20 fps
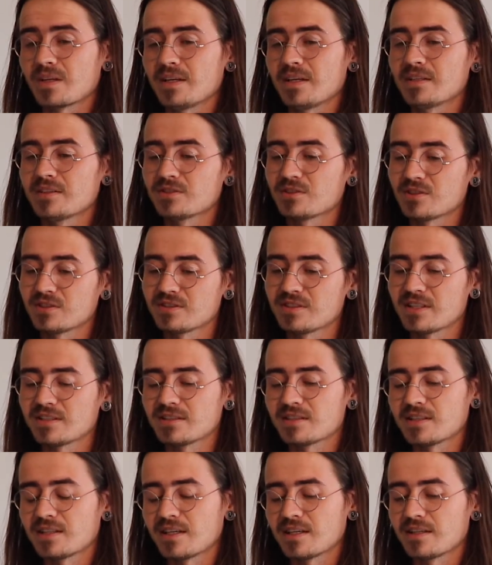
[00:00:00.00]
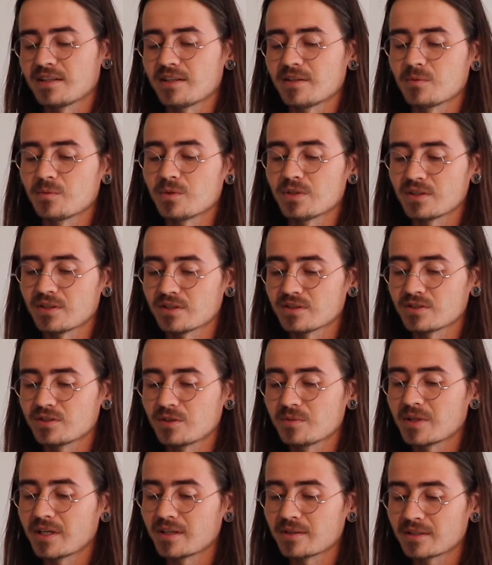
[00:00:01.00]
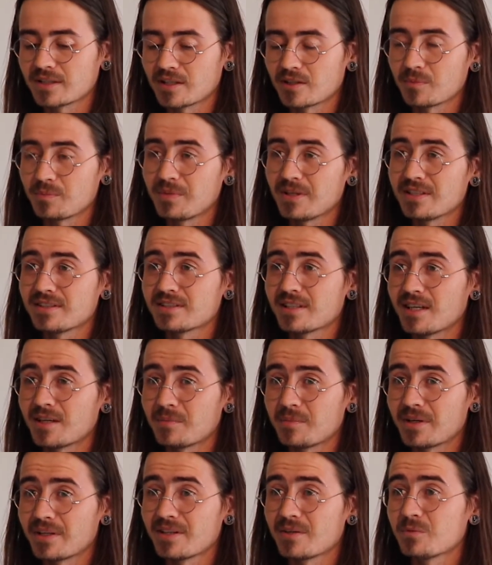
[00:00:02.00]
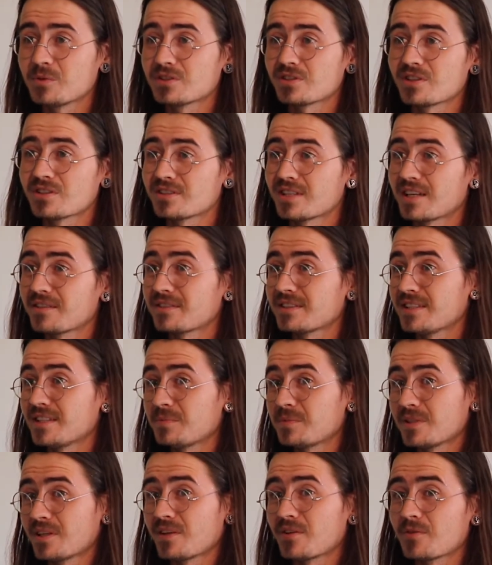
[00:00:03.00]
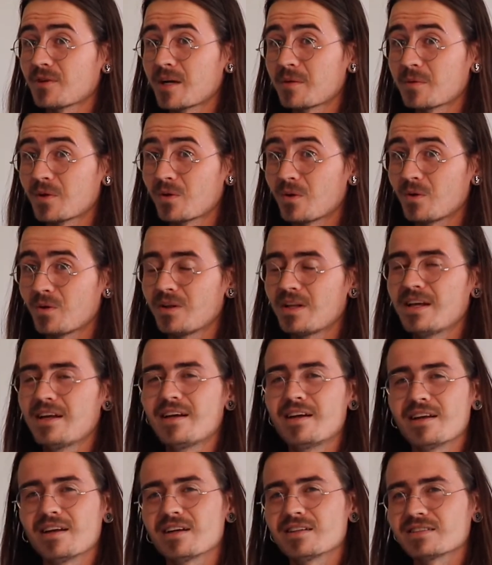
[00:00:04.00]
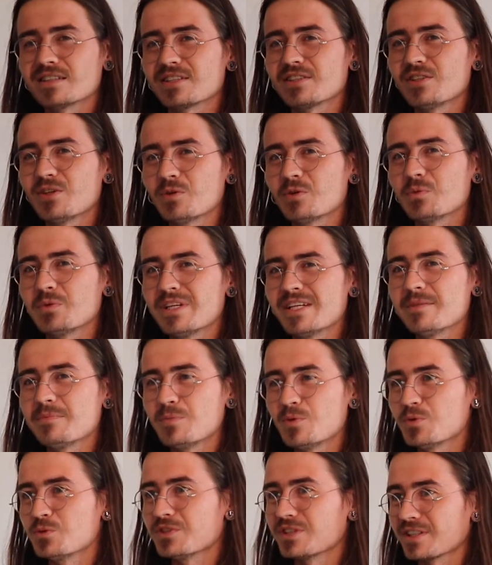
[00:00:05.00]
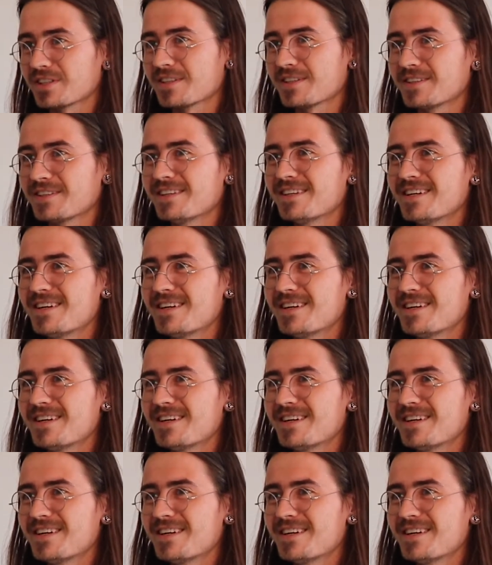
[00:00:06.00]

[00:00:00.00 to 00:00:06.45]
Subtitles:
into the setting, and then we consumed that, kind of peaked up, and then we started diving deeper down the rabbit hole. And I was like, you know what, we need music.